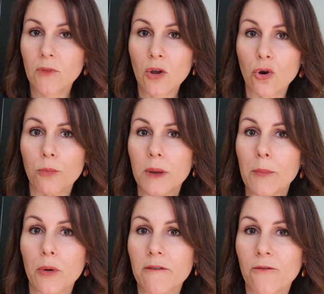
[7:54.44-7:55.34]
could be
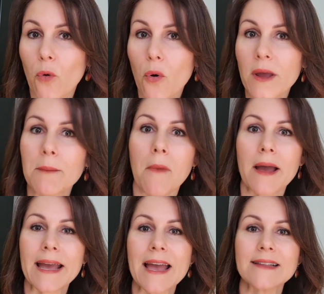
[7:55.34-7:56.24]
0.4 in my
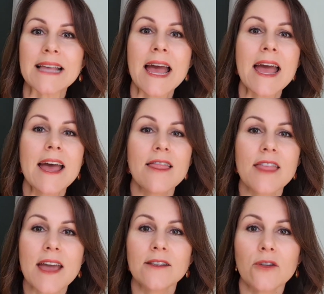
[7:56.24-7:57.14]
case,
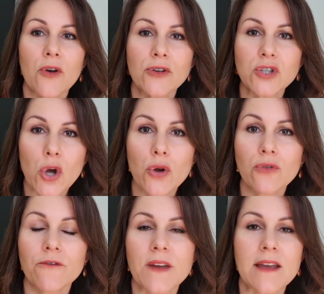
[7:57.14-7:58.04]
then those total
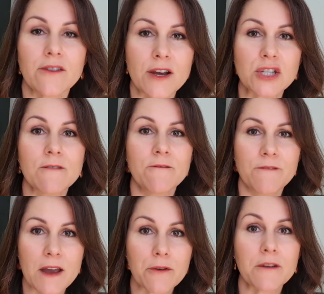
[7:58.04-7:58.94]
fees are actually
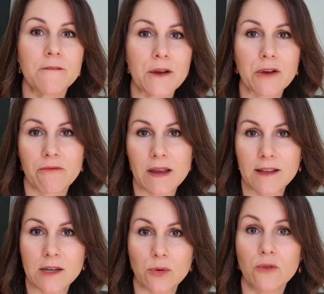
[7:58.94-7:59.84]
very, very
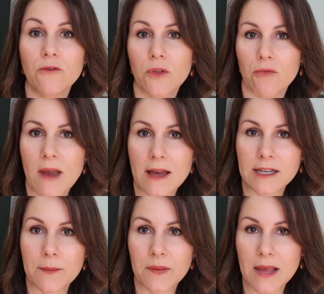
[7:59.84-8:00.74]
reasonable for the
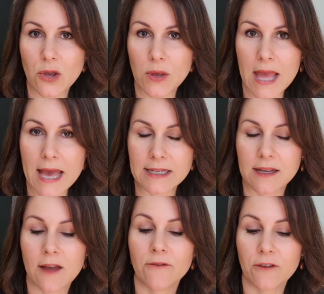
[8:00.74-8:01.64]
roundups that you get and for the